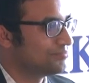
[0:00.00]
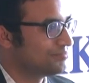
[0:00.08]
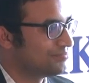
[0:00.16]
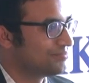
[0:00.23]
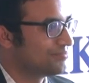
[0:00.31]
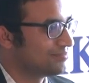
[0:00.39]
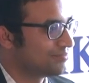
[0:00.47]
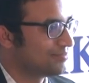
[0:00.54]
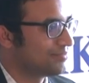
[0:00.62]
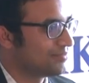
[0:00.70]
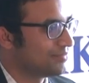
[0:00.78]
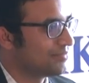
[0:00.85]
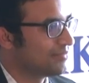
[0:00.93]

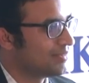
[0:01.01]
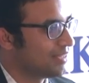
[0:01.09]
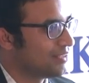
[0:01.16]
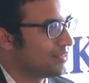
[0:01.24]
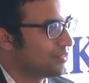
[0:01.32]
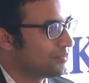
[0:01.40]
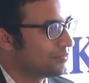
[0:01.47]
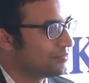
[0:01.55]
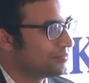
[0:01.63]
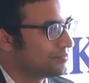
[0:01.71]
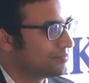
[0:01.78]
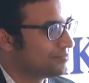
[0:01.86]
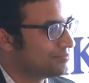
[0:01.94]
You think you should have
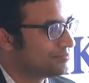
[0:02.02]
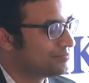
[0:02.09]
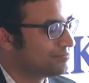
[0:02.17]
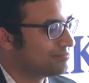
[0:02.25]
studied?